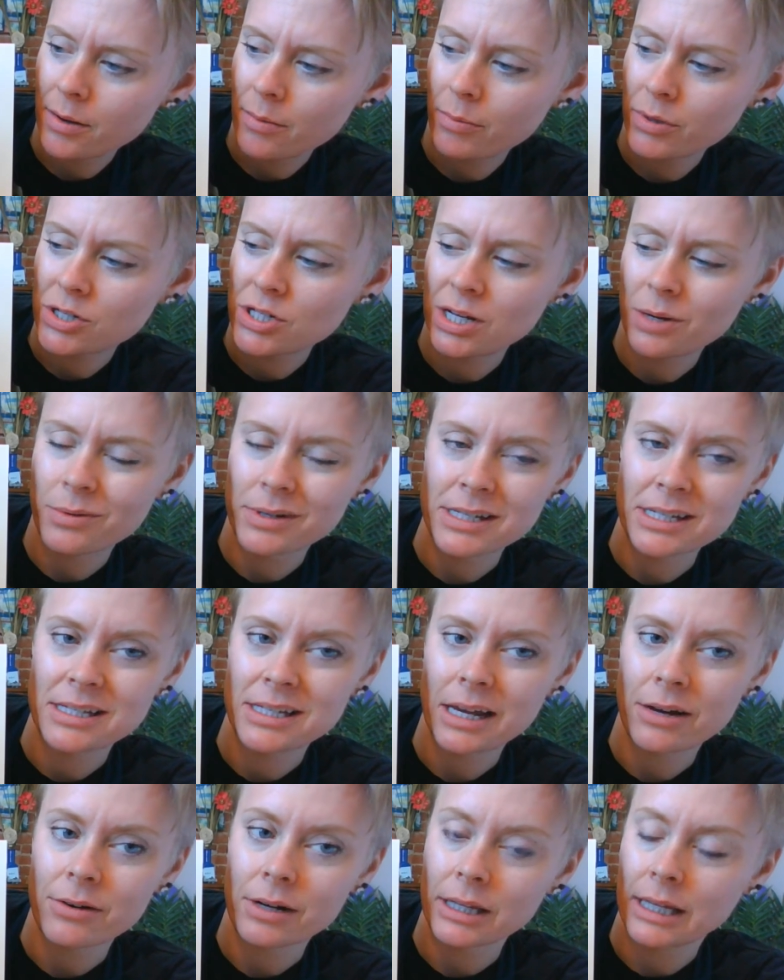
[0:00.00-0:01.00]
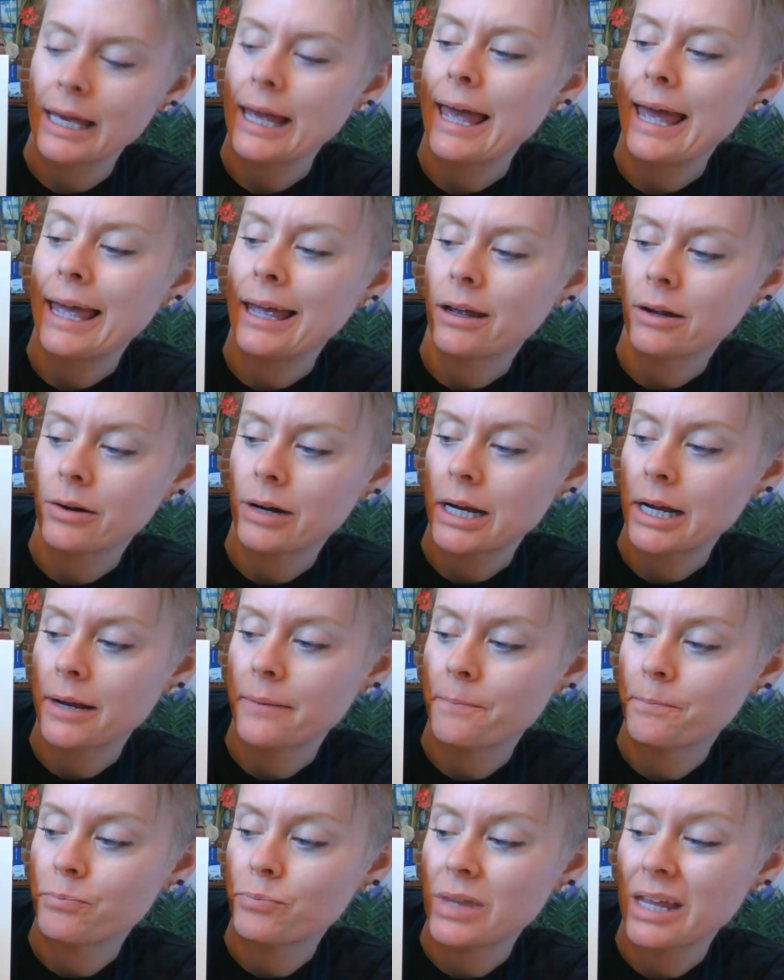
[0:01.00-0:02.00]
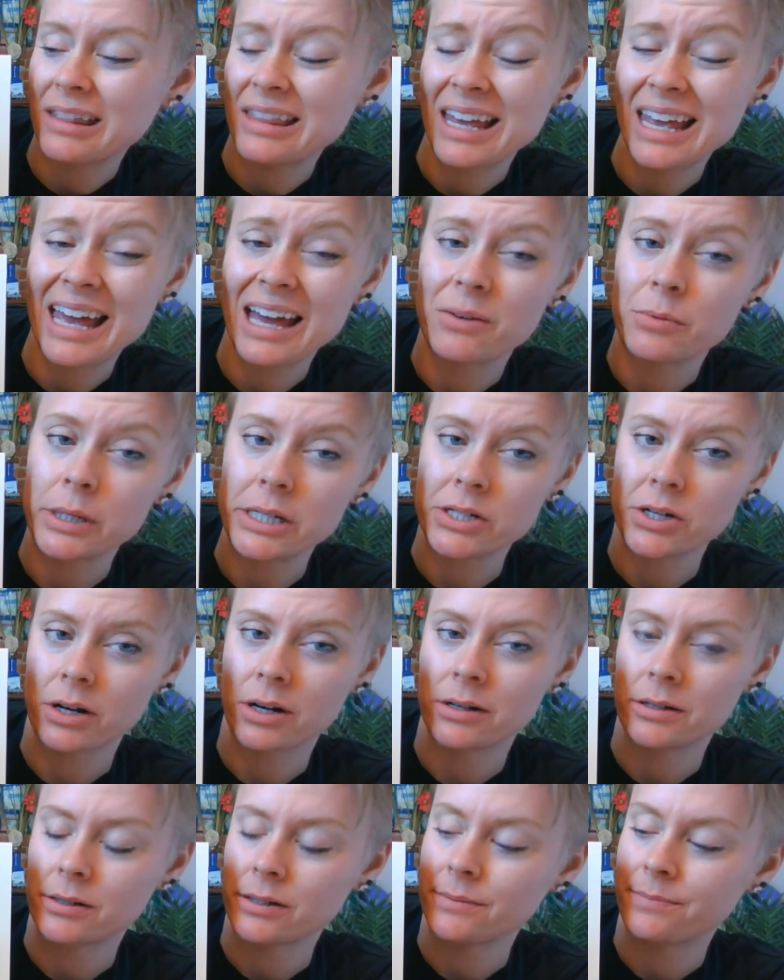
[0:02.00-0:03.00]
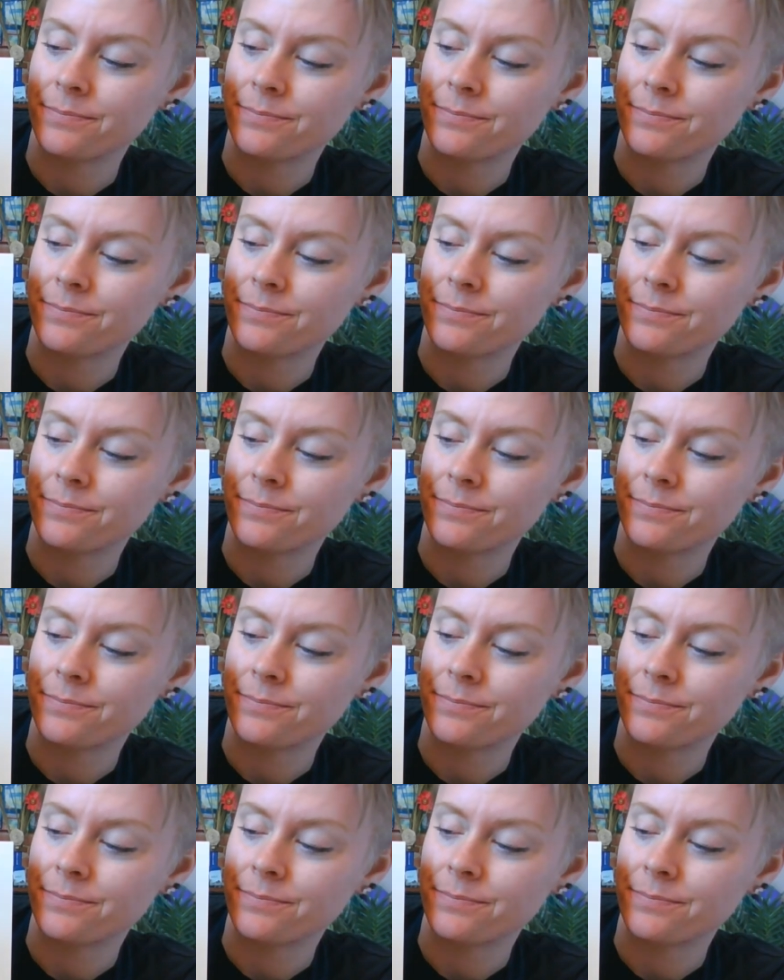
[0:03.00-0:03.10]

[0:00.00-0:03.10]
But she was secretly angry that they had returned.